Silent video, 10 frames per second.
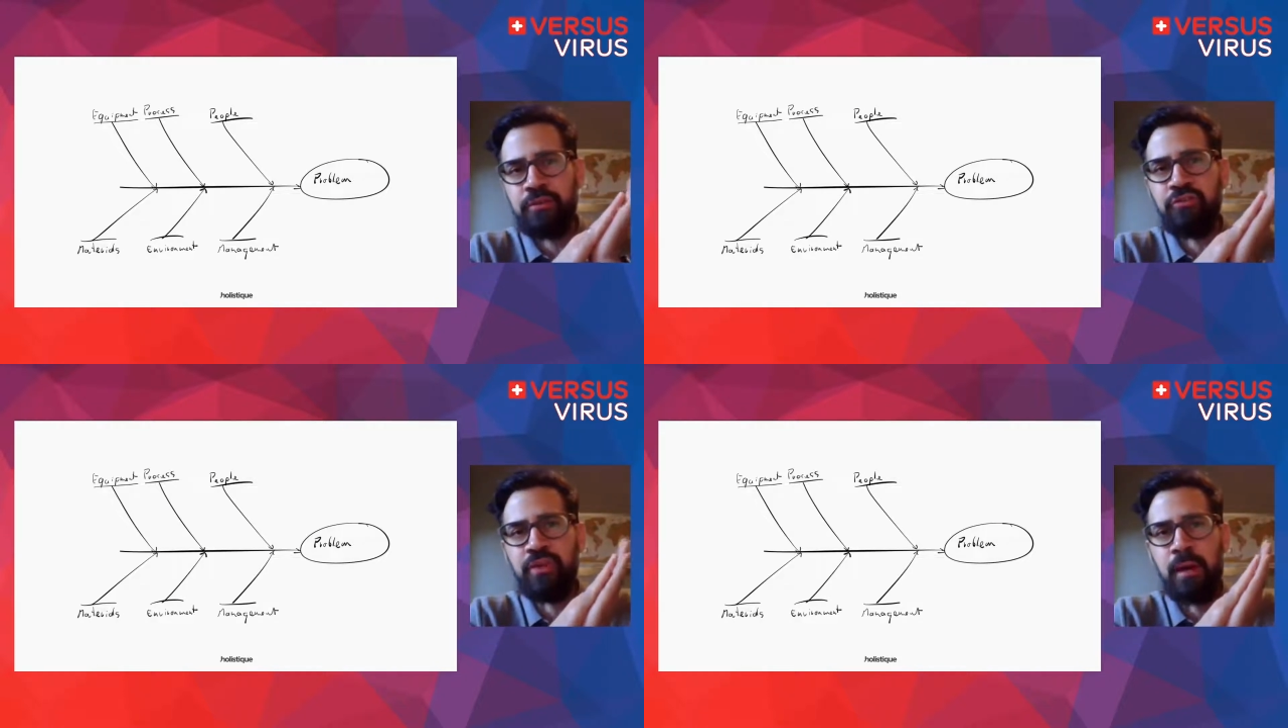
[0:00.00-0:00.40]

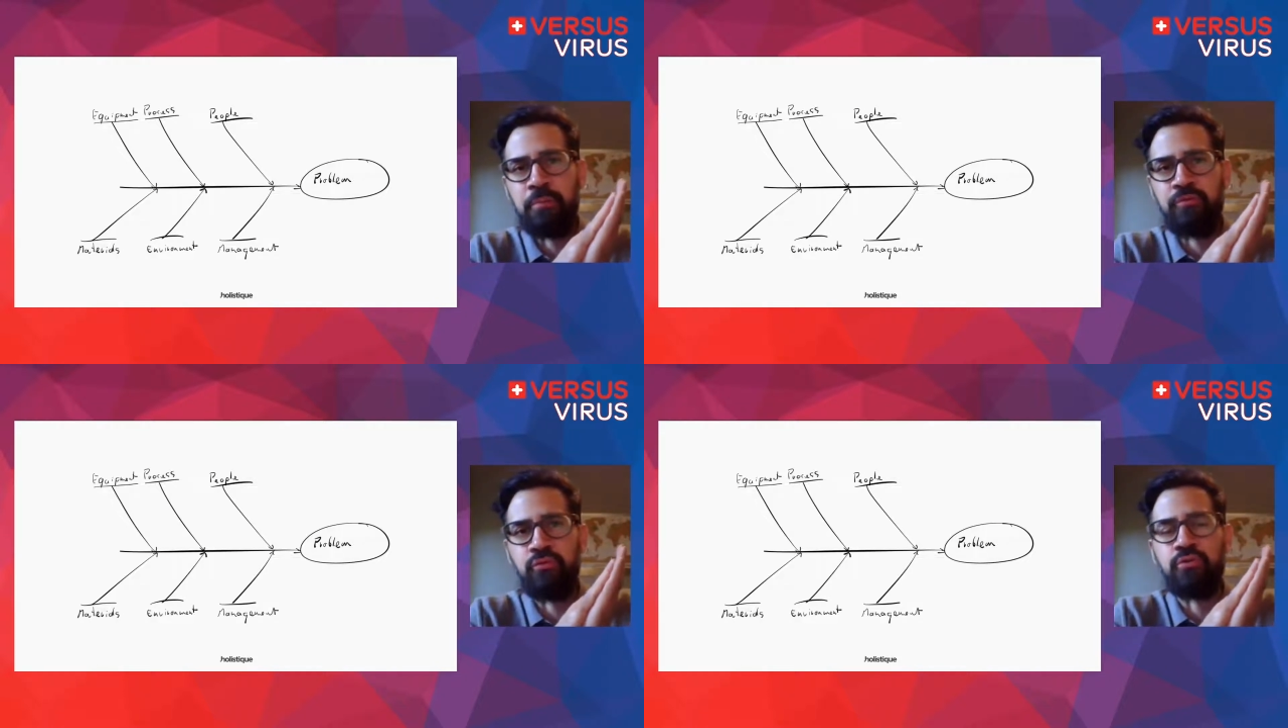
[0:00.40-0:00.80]
this
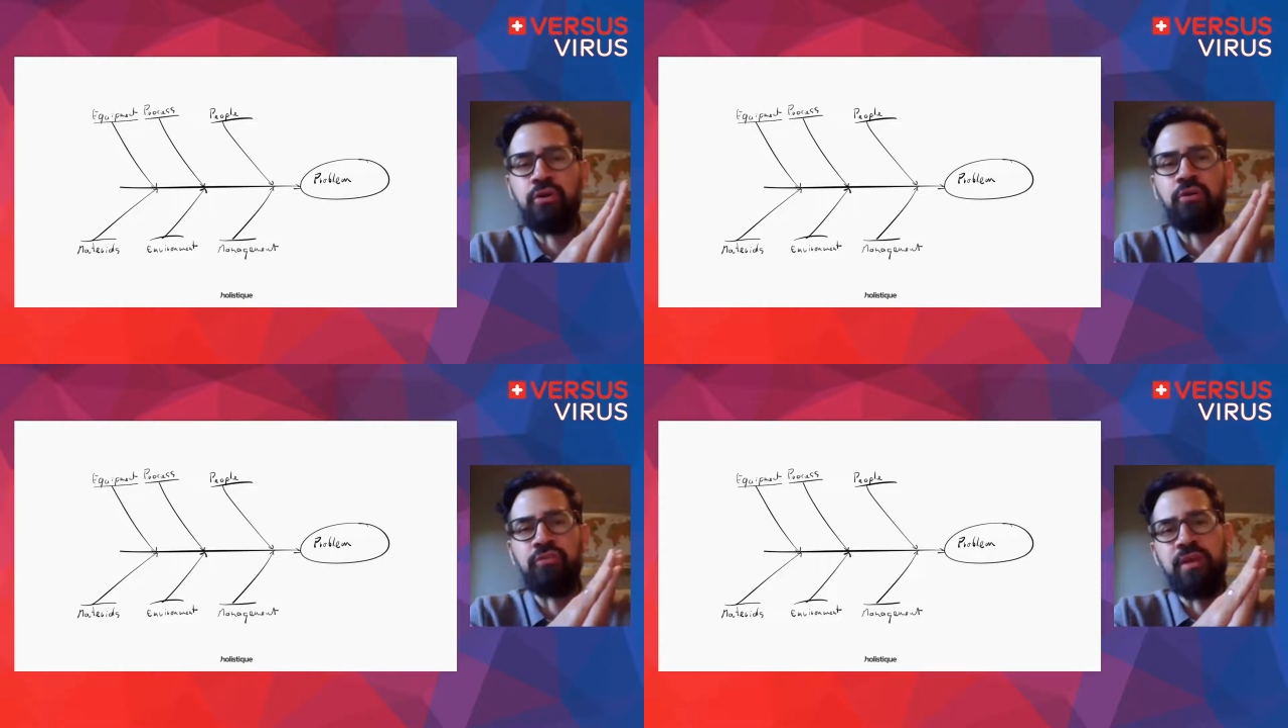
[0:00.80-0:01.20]
type of
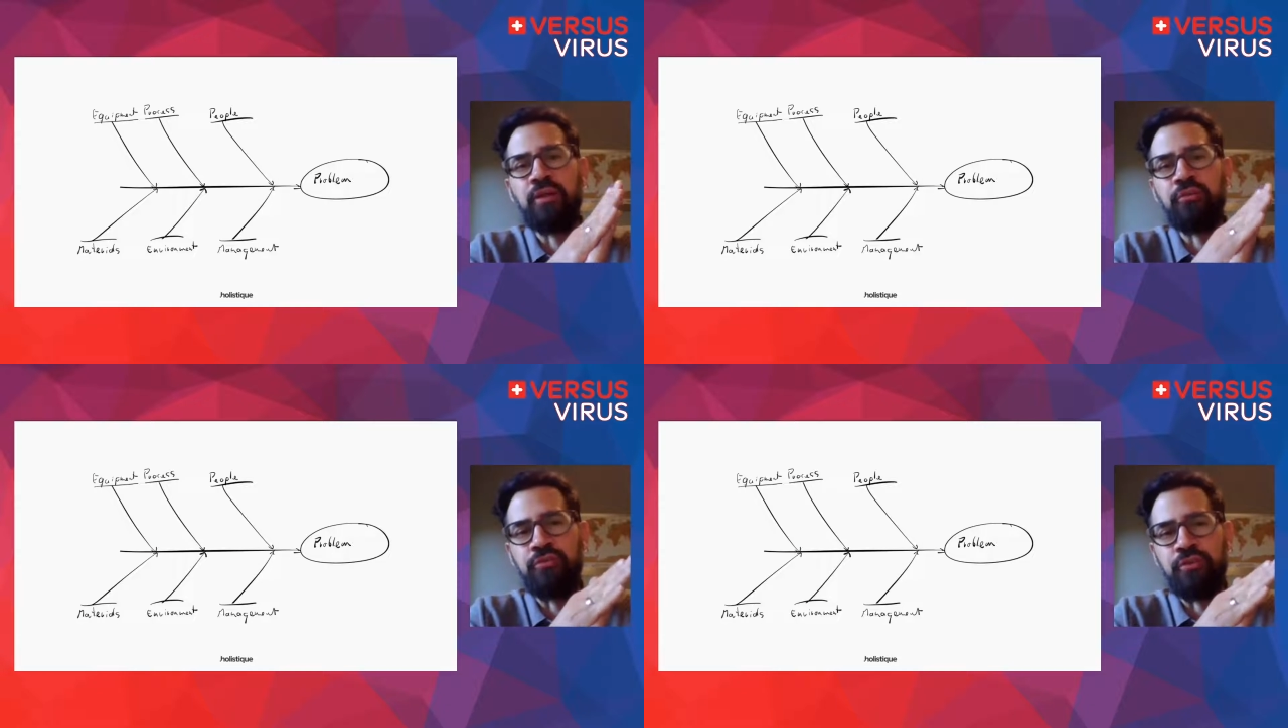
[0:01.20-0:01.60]
root cause
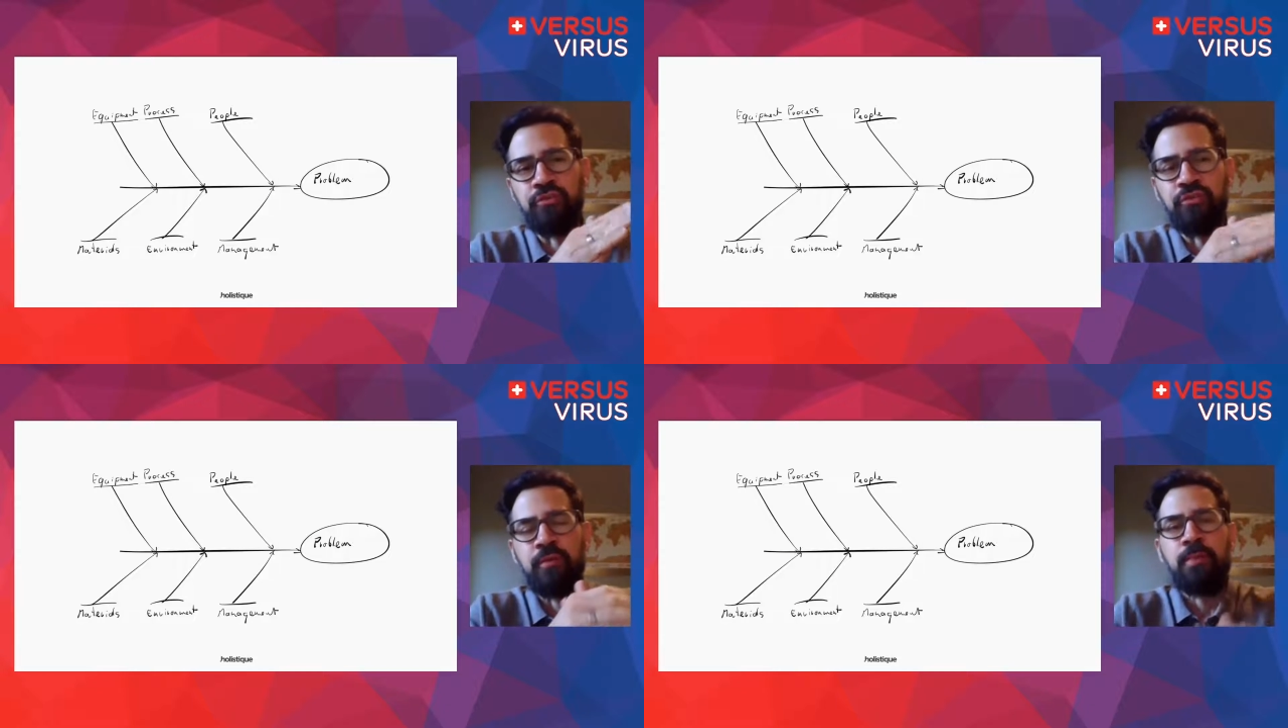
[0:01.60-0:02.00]

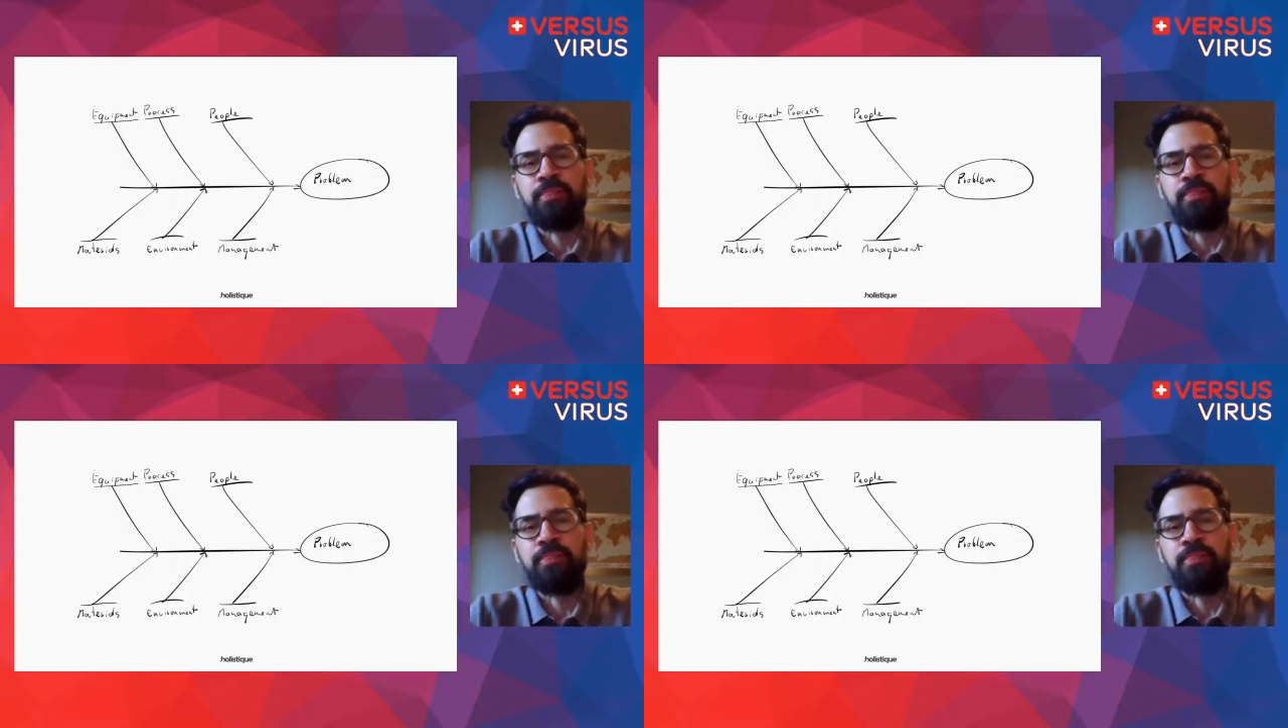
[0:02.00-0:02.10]
analysis,